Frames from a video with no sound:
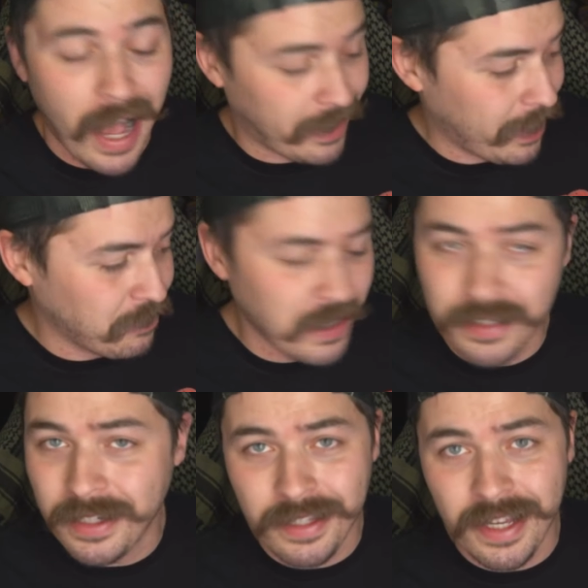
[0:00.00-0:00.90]
I can't
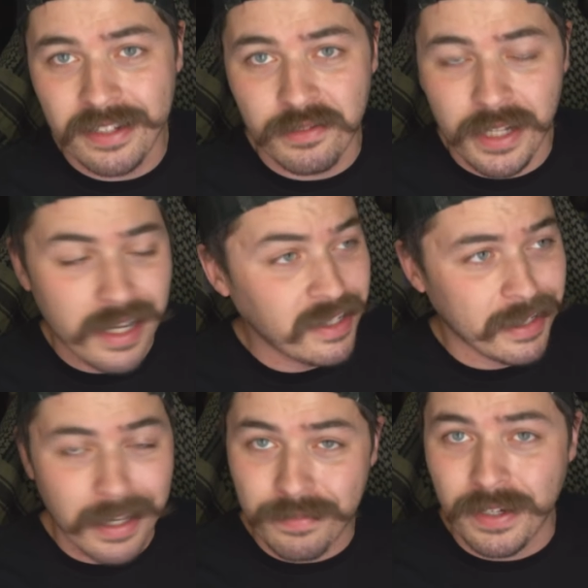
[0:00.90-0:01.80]
find anything online. I
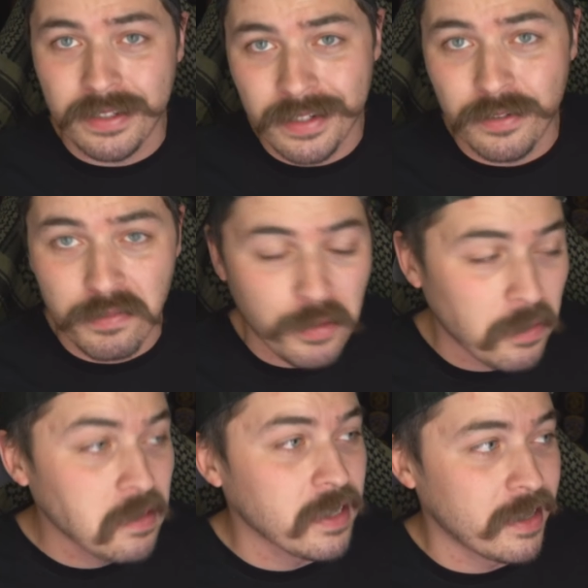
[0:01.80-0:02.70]
can't find any reports.